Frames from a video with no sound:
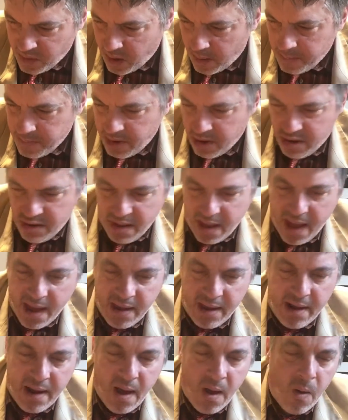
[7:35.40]
just
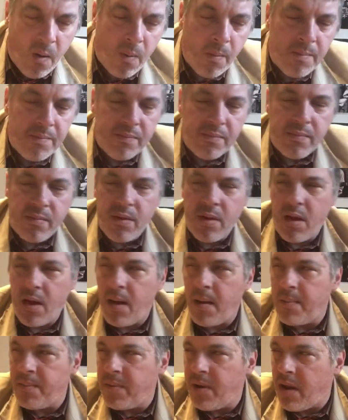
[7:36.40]
hanging out.
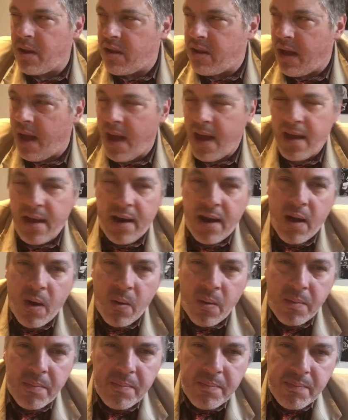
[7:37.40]
I'm just hanging
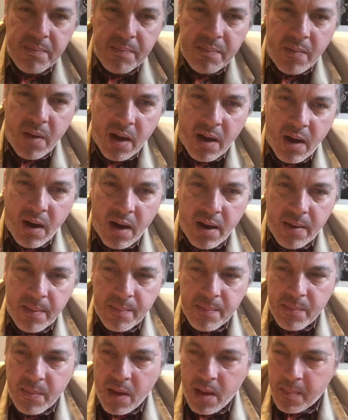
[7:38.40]
out.
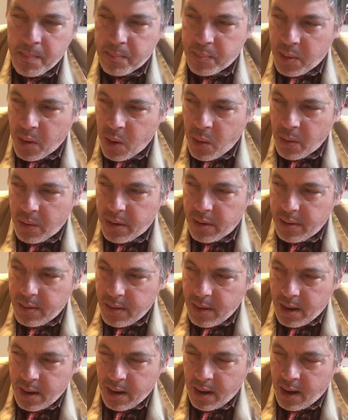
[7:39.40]
I'm broke.
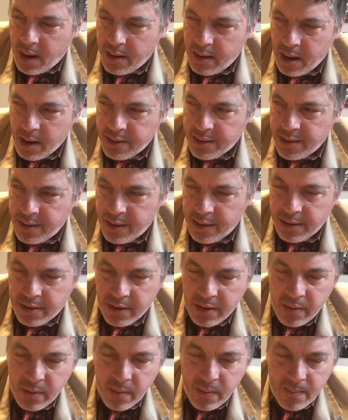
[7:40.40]
I got nothing to
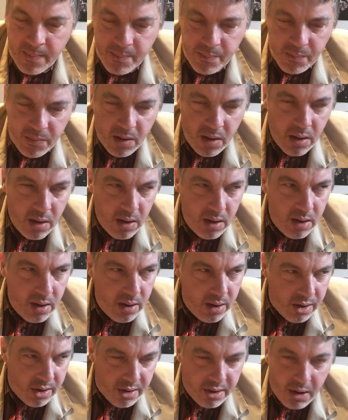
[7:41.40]
do.
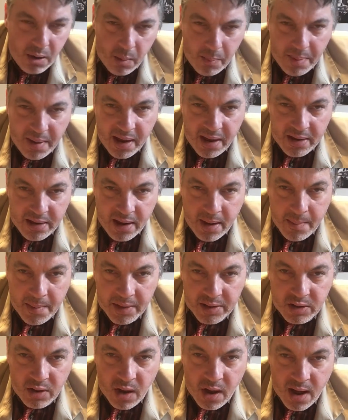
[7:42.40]
Still
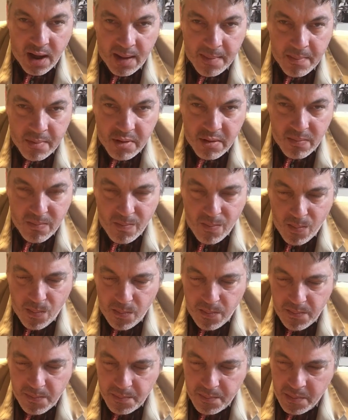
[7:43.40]
pandemic times,
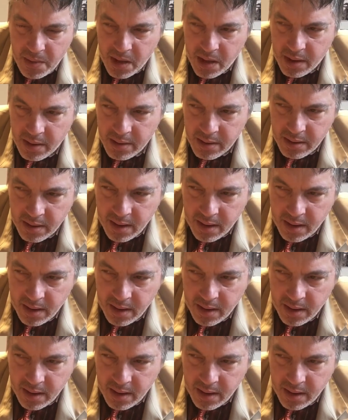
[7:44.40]
and